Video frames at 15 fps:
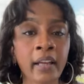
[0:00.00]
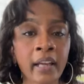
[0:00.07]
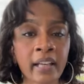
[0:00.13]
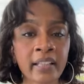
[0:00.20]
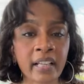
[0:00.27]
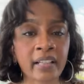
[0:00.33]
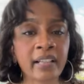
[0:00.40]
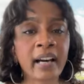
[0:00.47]

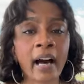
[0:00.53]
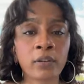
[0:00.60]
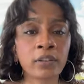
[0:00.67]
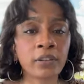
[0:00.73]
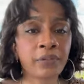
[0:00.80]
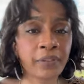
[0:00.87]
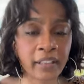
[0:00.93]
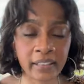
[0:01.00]
It's a
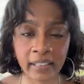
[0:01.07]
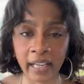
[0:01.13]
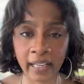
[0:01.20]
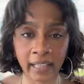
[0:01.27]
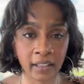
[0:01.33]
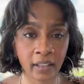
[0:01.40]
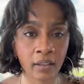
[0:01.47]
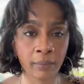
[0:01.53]
counterfeit
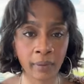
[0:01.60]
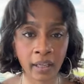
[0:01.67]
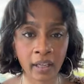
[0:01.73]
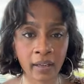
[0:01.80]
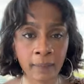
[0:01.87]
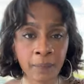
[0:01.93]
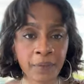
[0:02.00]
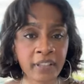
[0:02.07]
dating your
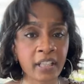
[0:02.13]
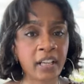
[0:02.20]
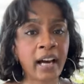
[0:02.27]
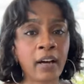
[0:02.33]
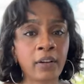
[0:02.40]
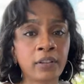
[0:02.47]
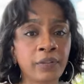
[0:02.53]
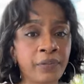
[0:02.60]
man. It's a
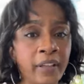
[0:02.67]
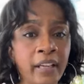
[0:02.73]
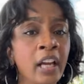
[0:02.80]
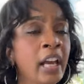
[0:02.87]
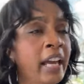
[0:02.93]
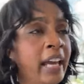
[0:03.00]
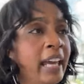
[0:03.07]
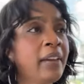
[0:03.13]

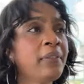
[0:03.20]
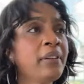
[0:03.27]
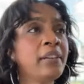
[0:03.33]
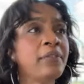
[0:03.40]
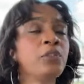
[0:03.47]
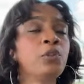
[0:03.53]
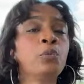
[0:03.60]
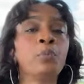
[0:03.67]
counterfeit. Even
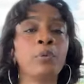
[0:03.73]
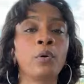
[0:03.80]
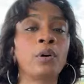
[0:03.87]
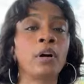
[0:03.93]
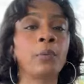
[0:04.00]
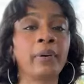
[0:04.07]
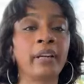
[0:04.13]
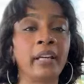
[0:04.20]
if you broke
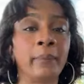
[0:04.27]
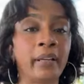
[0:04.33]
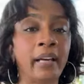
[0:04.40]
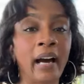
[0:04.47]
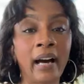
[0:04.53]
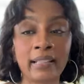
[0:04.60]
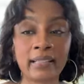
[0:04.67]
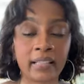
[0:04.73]
up with him and
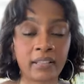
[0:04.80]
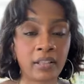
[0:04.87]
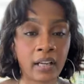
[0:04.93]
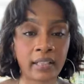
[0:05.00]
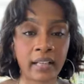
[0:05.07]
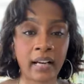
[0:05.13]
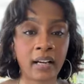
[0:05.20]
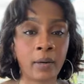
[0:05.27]
God said
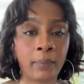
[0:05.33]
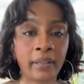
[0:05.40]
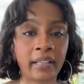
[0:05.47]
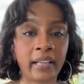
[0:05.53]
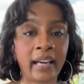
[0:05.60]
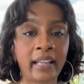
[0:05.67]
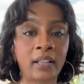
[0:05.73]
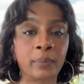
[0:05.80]
y'all not gonna be
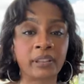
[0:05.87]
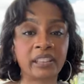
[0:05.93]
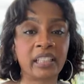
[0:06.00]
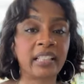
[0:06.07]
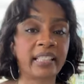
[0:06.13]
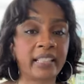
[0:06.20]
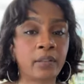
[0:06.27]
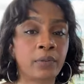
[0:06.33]
together, but
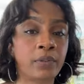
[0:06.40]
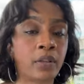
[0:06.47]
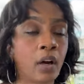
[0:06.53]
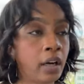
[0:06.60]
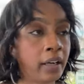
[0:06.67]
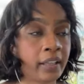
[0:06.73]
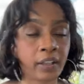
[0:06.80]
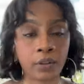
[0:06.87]
she's still
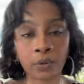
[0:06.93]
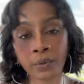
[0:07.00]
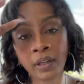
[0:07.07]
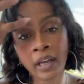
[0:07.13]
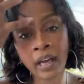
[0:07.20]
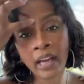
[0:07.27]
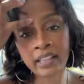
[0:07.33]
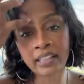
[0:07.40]
taunting you.
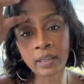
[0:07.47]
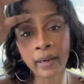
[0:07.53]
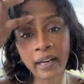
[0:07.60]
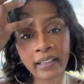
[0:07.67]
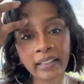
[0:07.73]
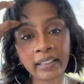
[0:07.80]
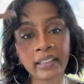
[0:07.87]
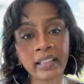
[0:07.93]

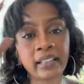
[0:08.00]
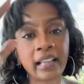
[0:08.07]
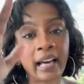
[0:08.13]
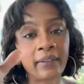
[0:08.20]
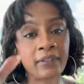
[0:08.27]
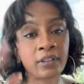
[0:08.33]
Somebody in your life